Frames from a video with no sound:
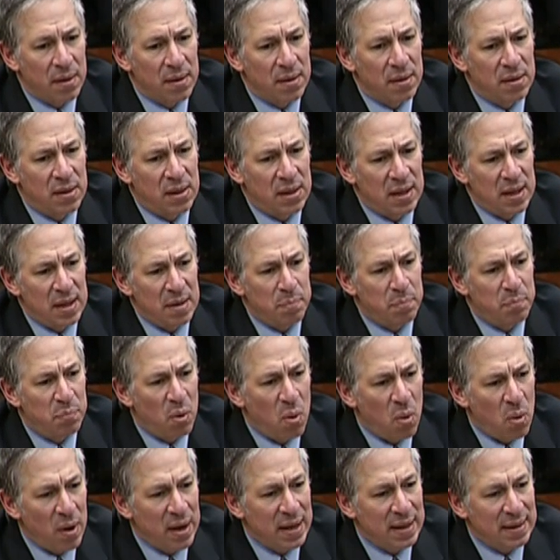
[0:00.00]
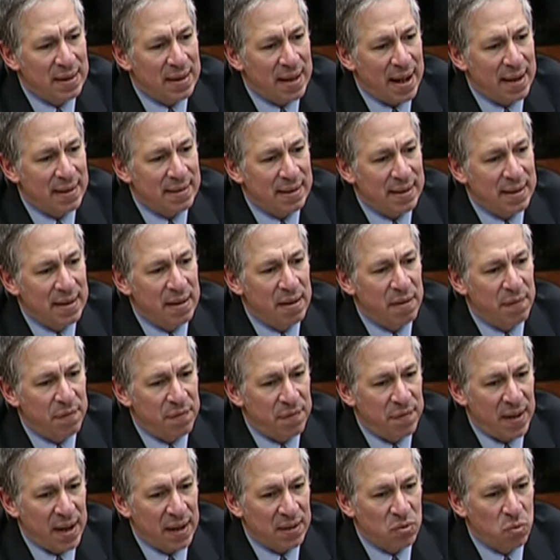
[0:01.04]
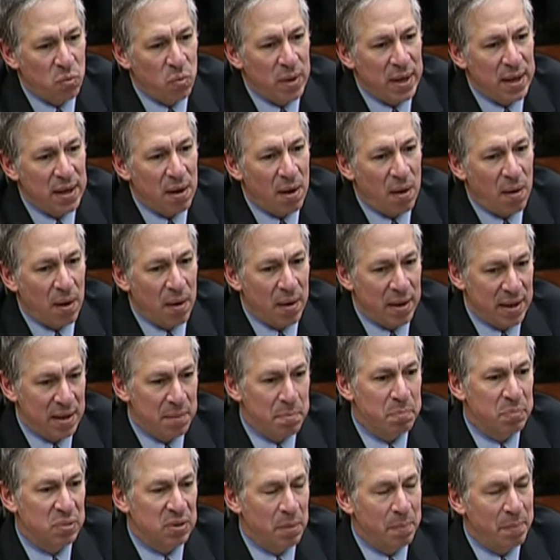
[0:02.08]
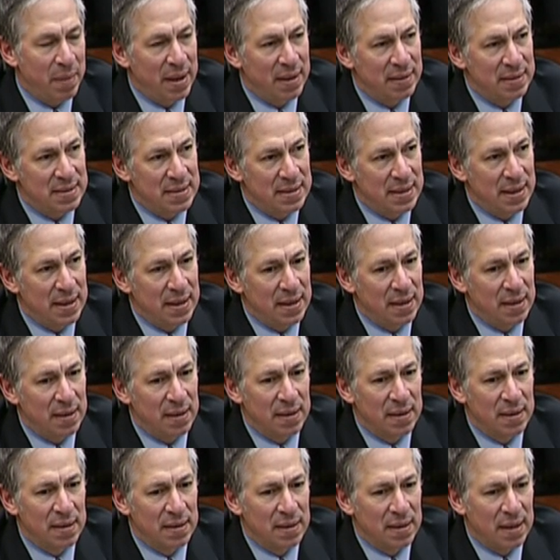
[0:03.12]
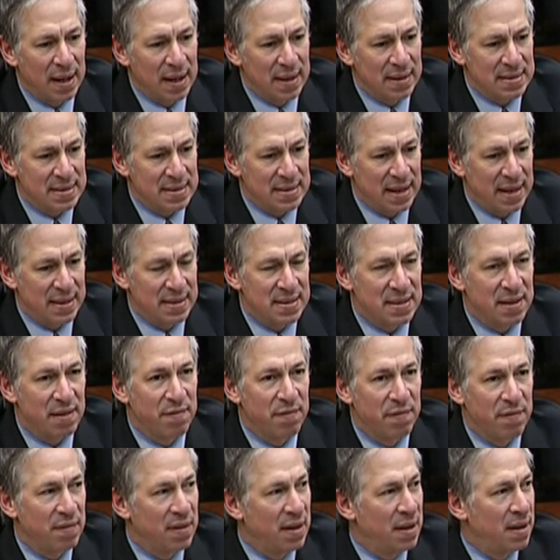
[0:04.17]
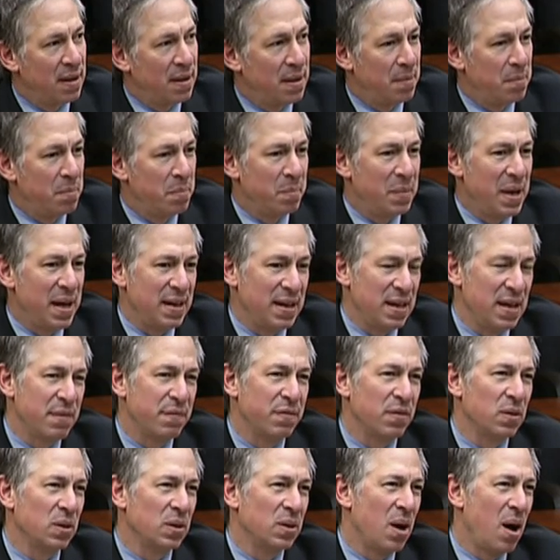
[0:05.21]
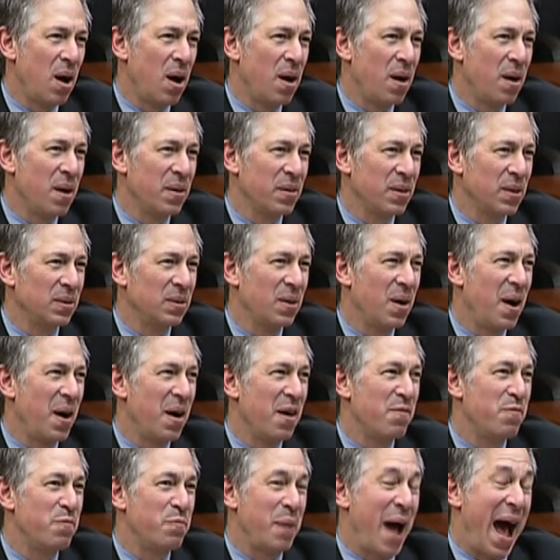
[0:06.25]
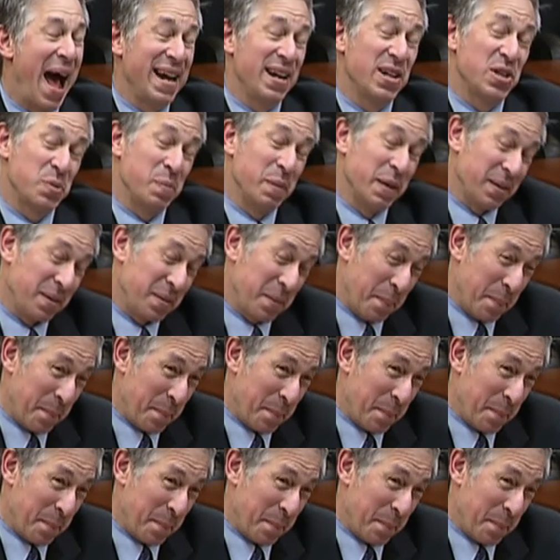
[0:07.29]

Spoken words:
the point that, in effect, we are implementing a sense of medieval law, the law of banishment.